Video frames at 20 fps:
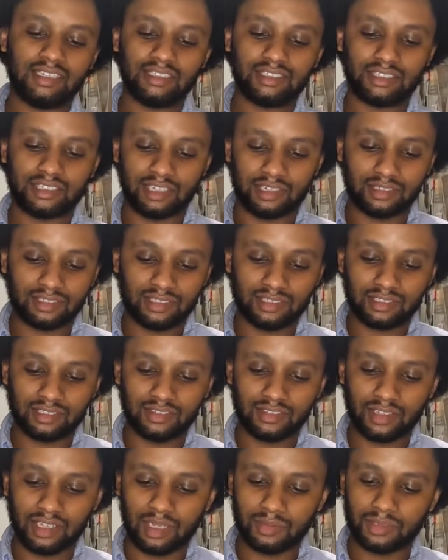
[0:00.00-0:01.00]
So
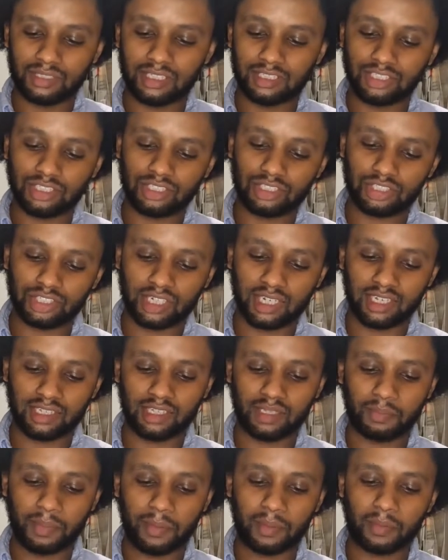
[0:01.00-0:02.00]
I'm gonna just try
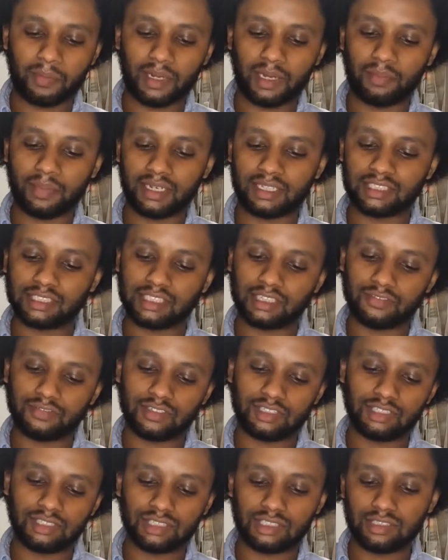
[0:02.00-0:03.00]
the pepper pot by itself
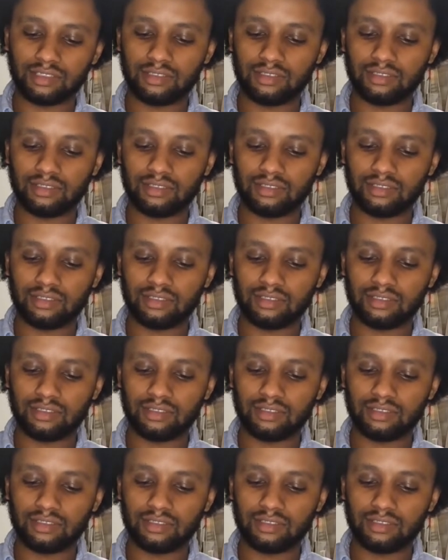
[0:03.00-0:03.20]
first.